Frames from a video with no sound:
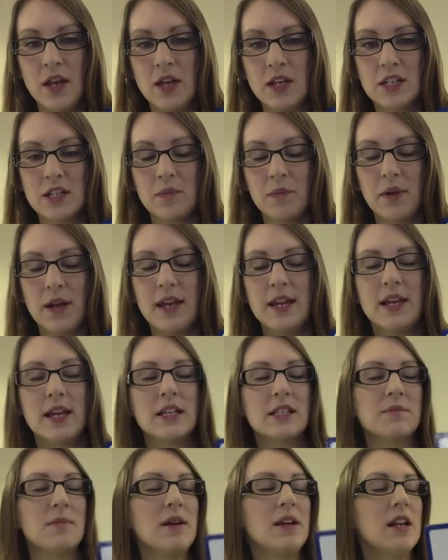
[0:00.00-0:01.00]
to play
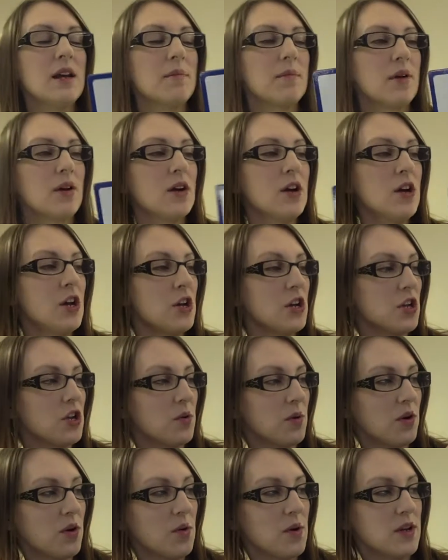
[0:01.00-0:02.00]
Guess My Number, you
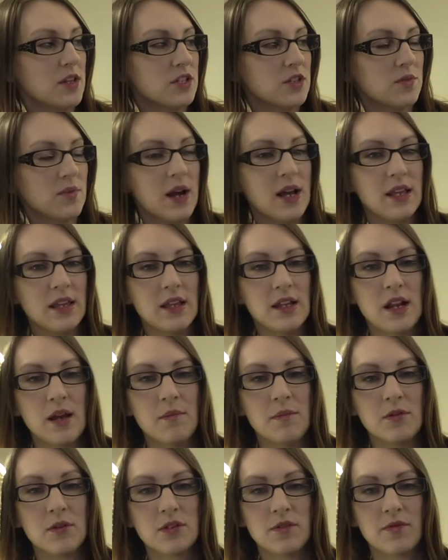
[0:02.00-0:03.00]
are going to write the
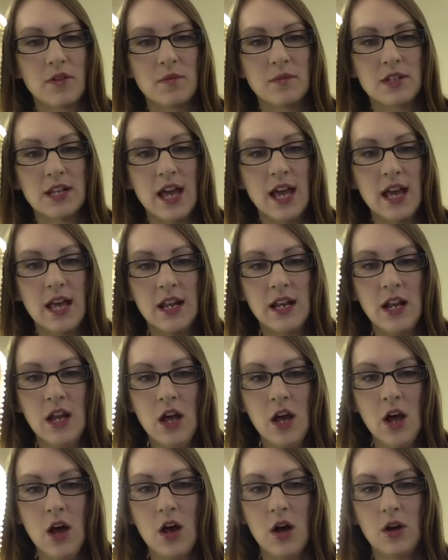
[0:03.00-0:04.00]
numbers from 10
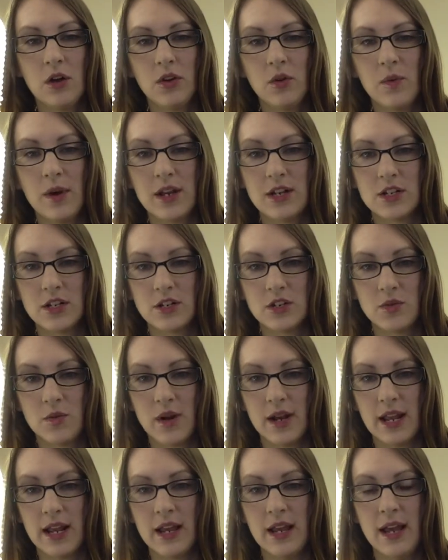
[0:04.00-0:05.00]
all the way to
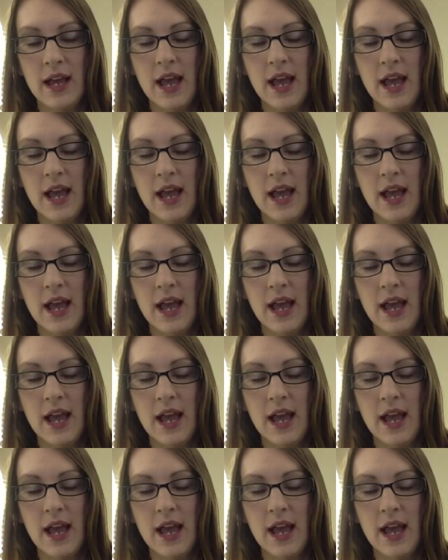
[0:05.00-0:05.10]
20.